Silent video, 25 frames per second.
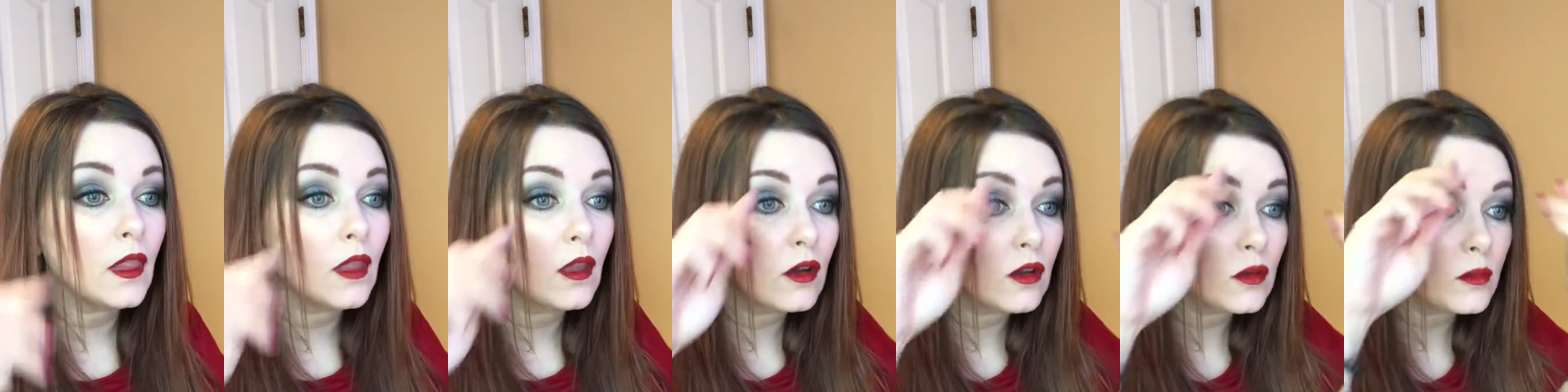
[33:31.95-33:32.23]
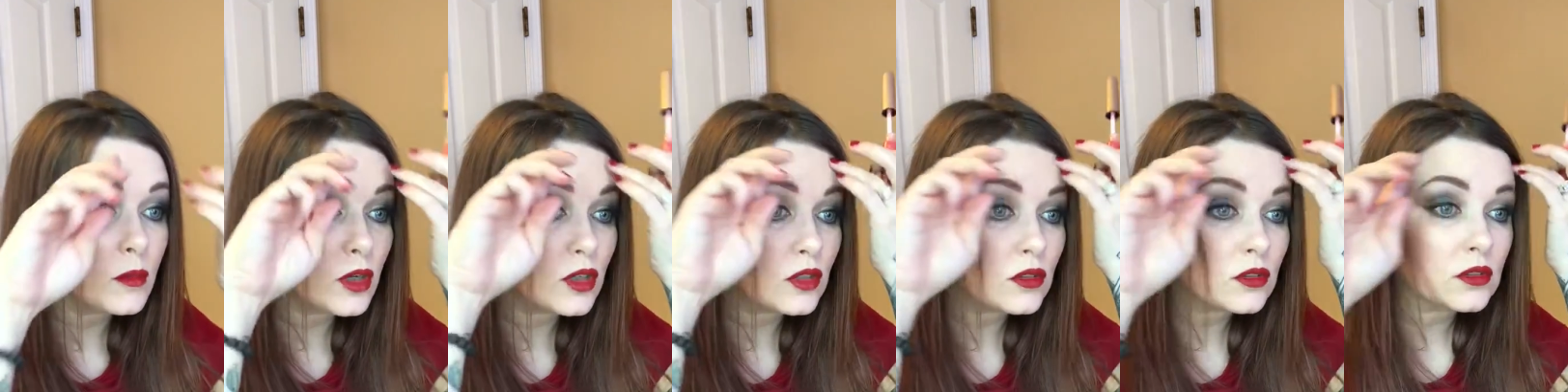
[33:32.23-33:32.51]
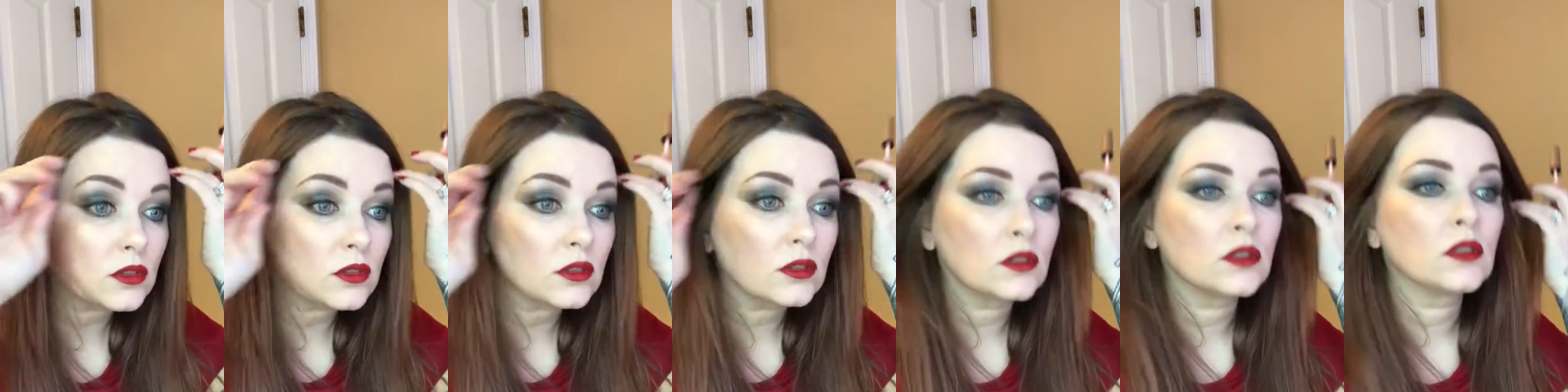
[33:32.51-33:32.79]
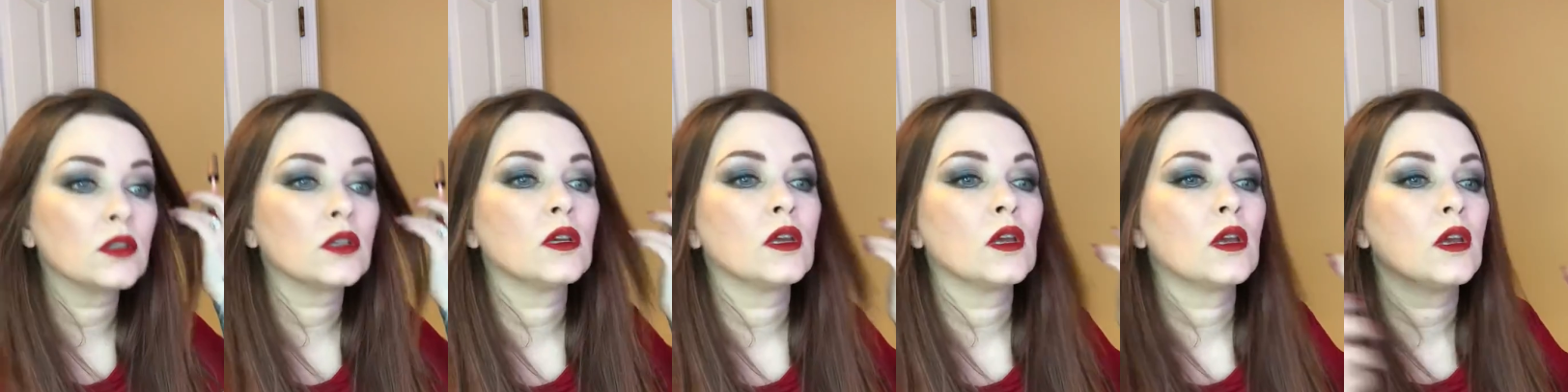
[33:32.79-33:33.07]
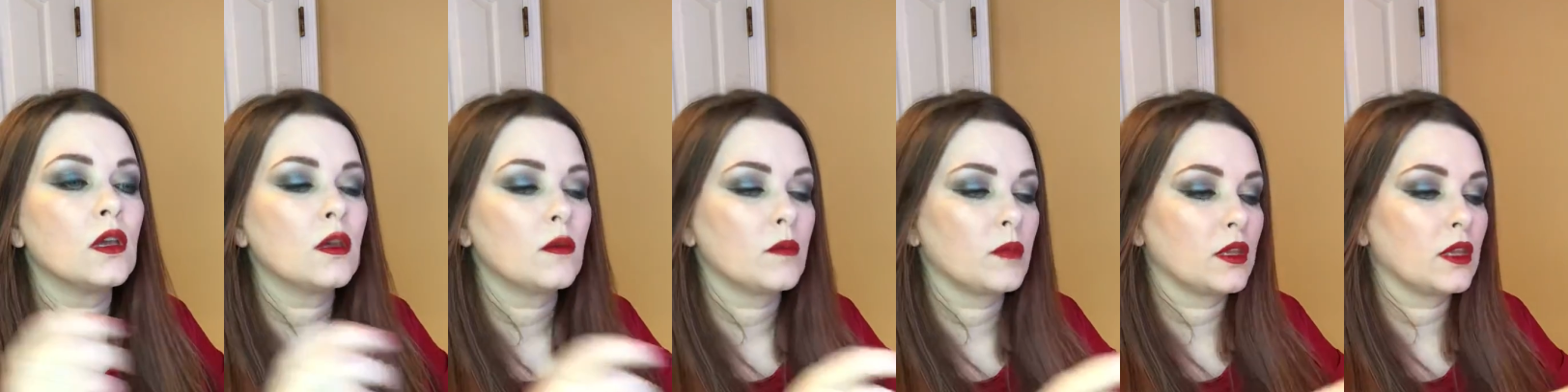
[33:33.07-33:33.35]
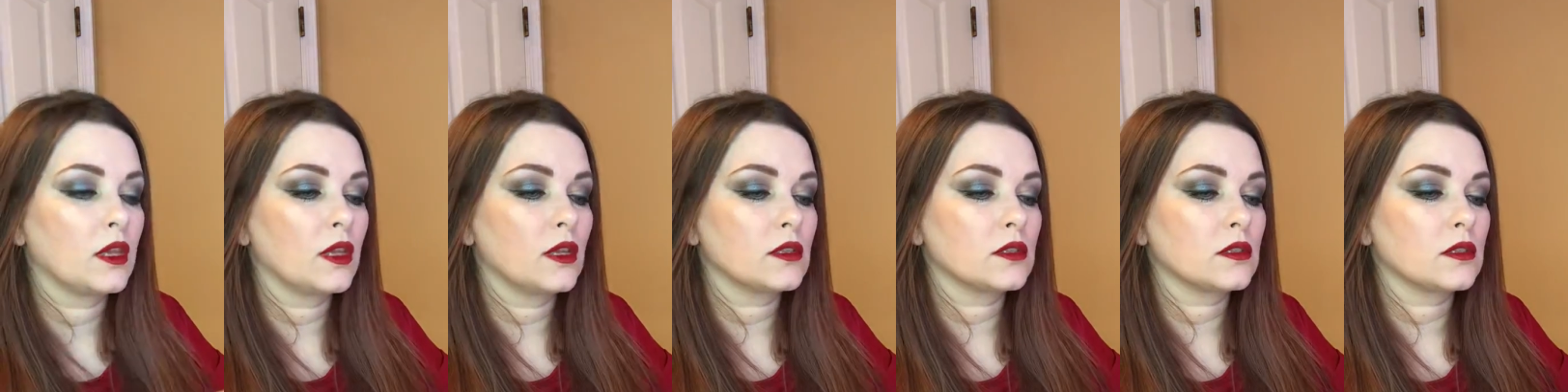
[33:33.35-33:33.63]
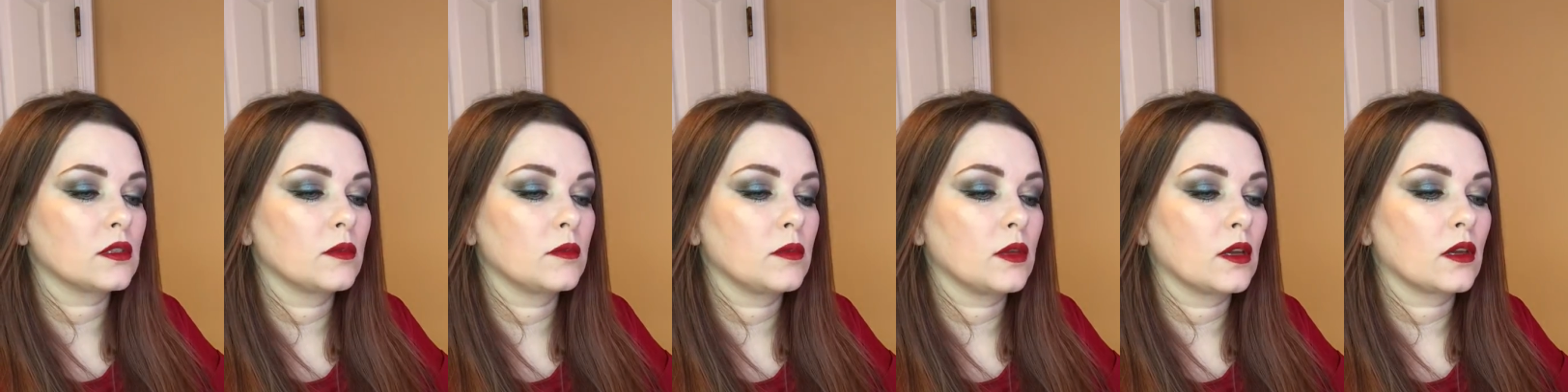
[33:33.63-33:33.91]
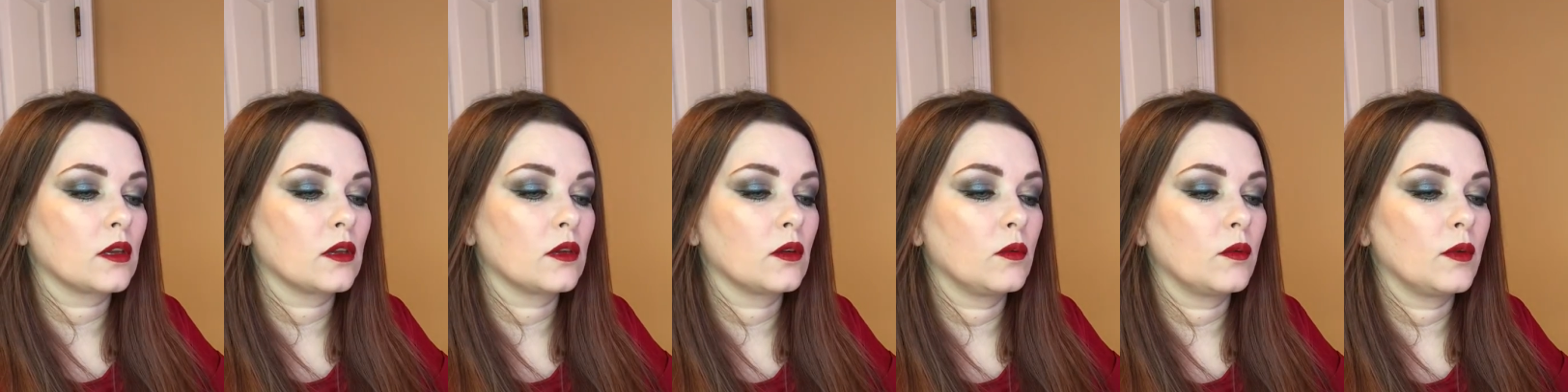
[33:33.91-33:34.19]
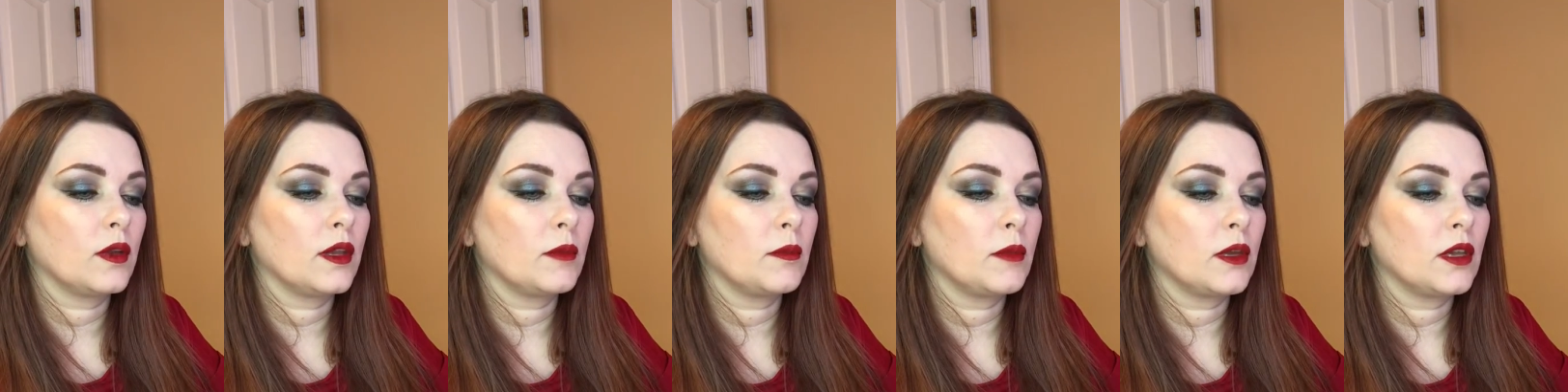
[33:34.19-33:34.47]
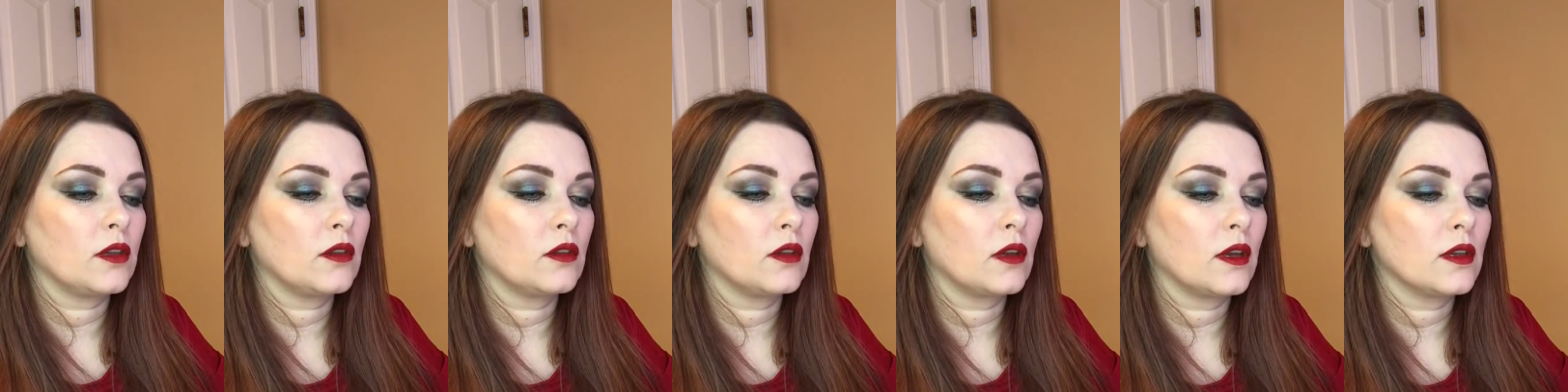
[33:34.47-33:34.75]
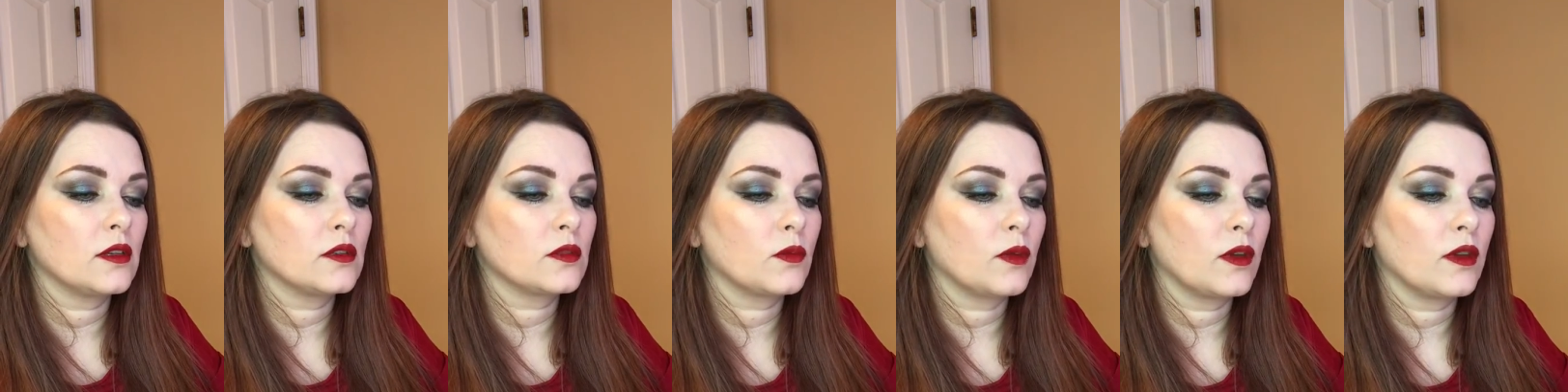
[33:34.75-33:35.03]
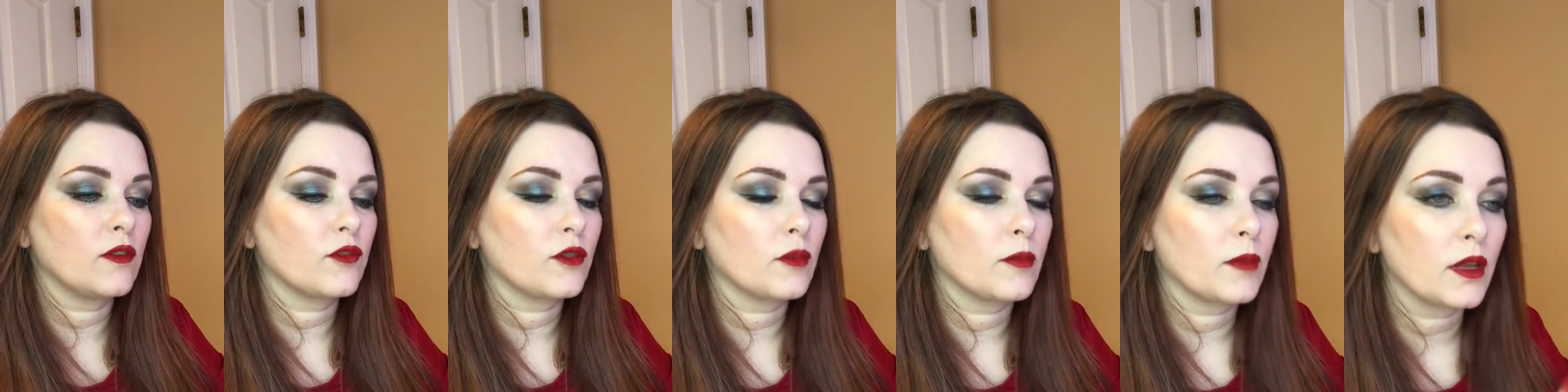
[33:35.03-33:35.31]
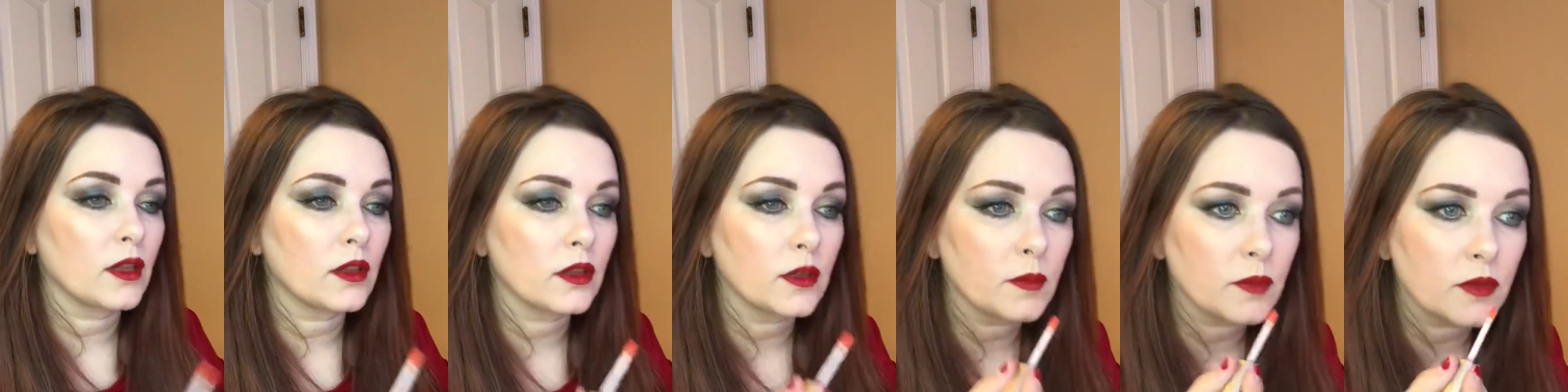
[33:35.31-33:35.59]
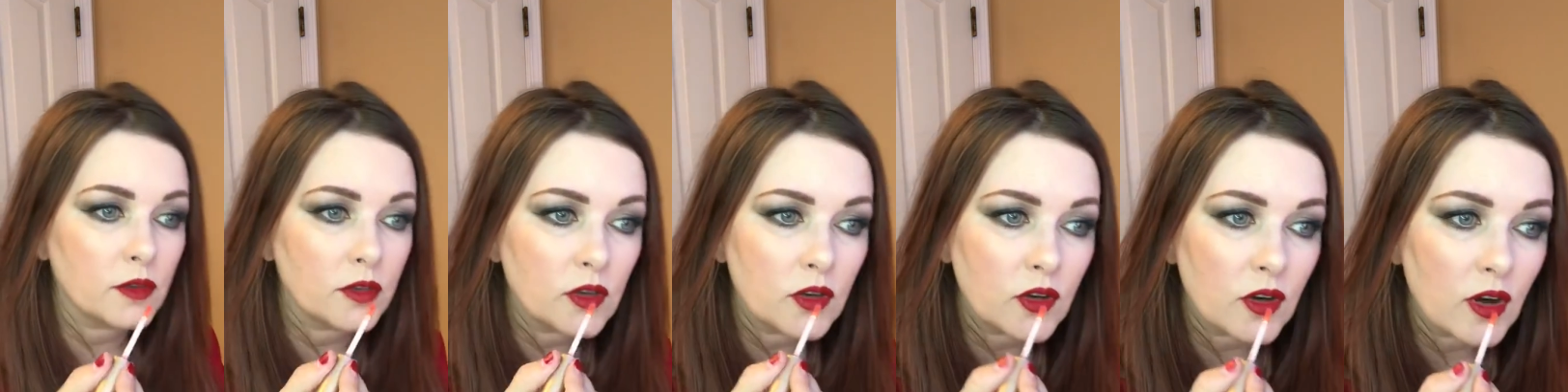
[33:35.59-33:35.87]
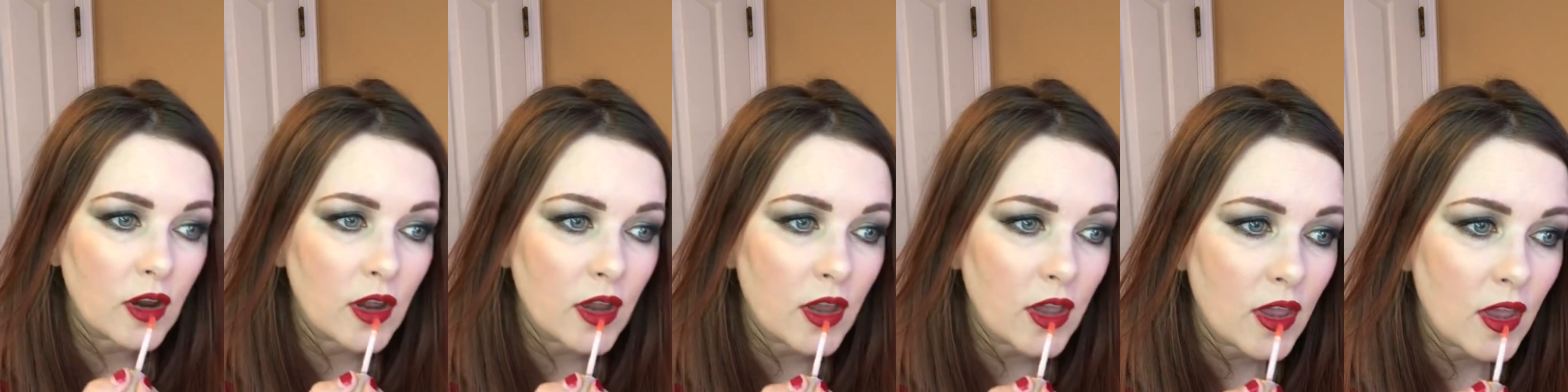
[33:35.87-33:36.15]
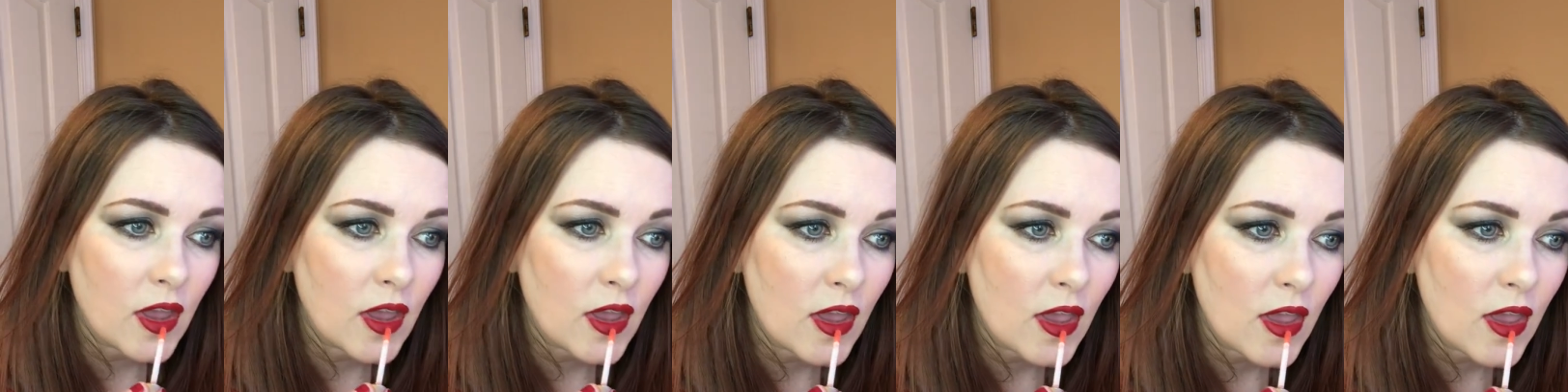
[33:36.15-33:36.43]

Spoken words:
Almost. But that's, I'm not gonna make you guys wait for my lips to dry.